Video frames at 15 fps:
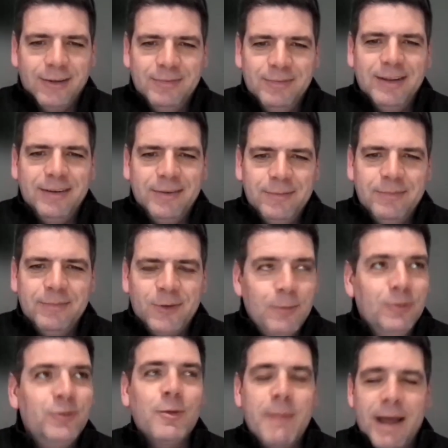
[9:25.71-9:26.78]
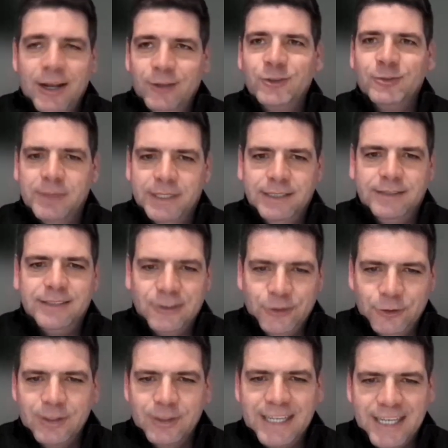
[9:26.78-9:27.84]
Come to a manager's meeting
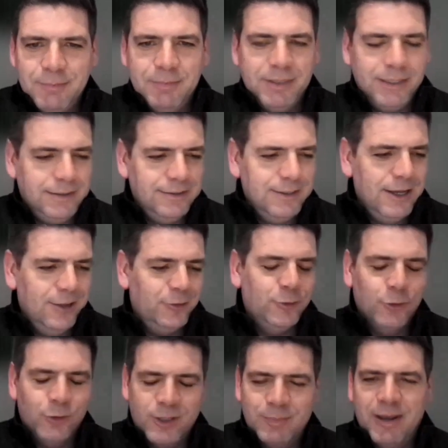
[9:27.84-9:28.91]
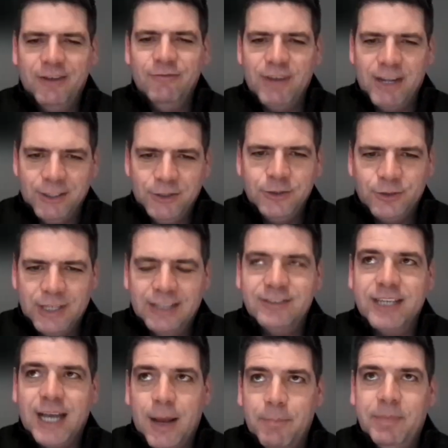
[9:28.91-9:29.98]
and you'll hear me talk about venues, and
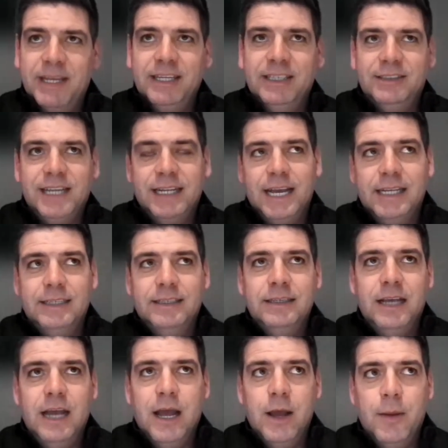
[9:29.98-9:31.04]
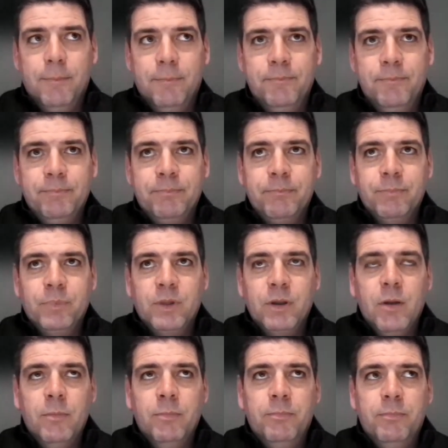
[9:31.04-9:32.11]
that's our biggest headache. But
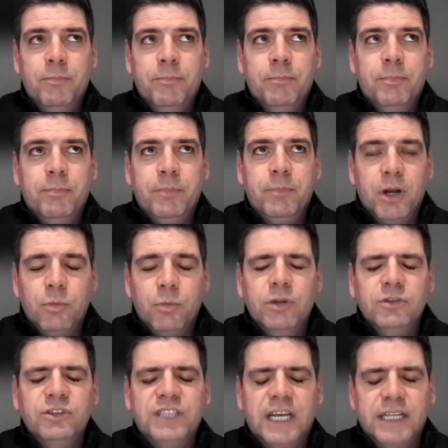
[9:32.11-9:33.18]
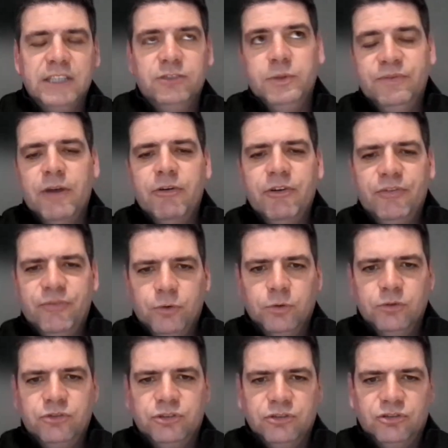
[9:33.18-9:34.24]
I will say this: we're very
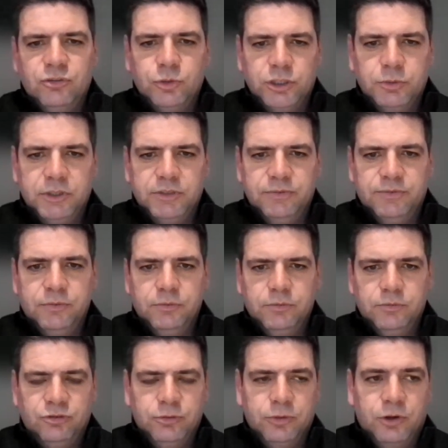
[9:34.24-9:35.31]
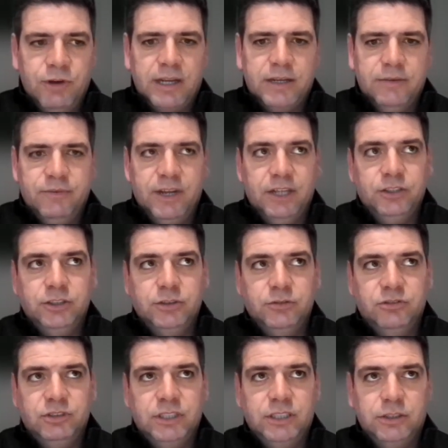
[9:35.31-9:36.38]
fortunate to work with some cracking
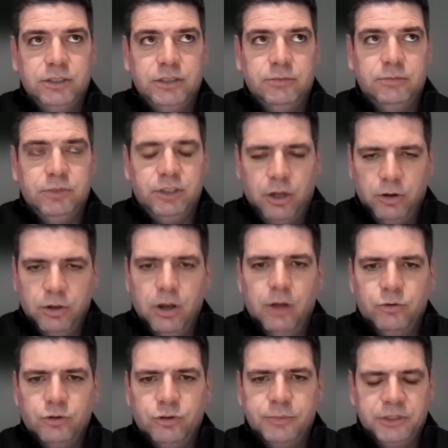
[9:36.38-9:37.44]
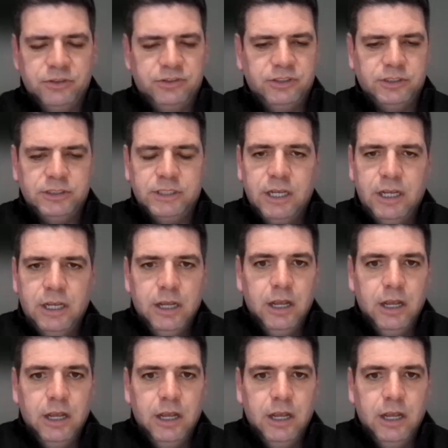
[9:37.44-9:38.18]
venues in the, you know, local community.